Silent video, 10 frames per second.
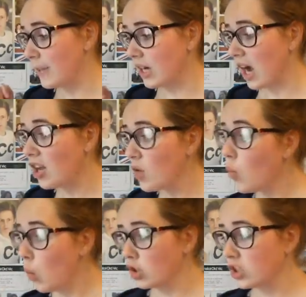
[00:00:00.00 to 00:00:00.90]
but I
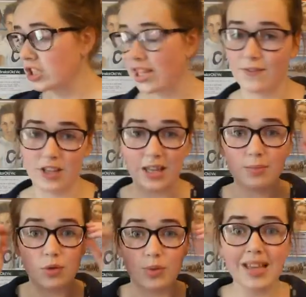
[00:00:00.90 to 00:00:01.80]
don't want to have to
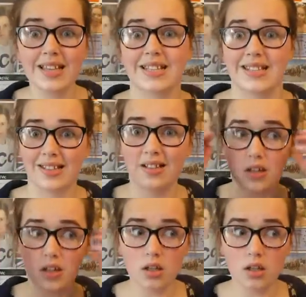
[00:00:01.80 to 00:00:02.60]
keep doing this.